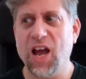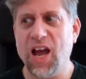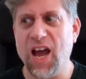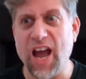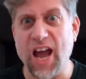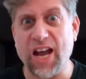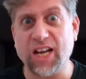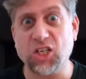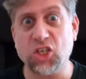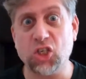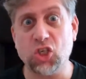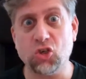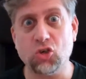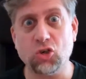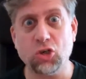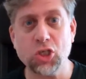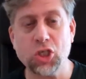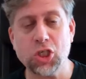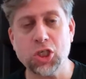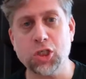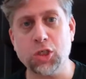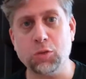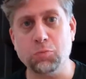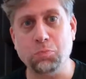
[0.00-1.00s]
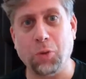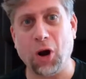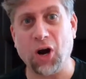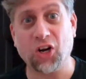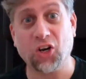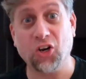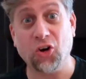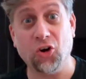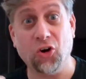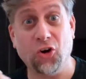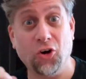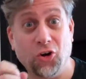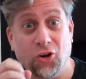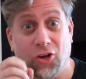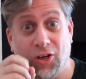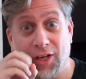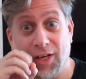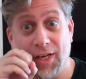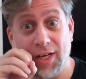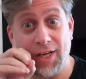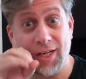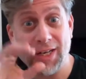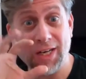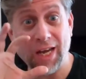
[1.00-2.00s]
Extra Sparkle.
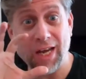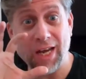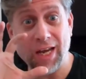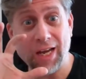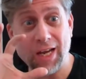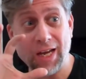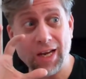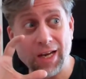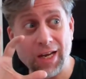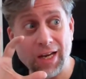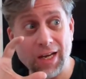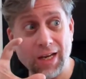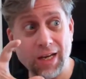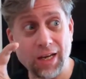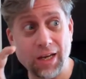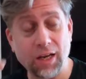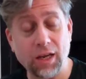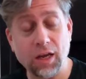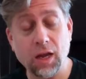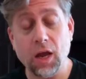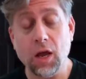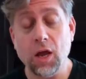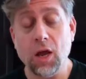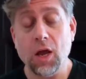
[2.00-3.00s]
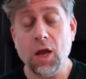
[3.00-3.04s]
Ding!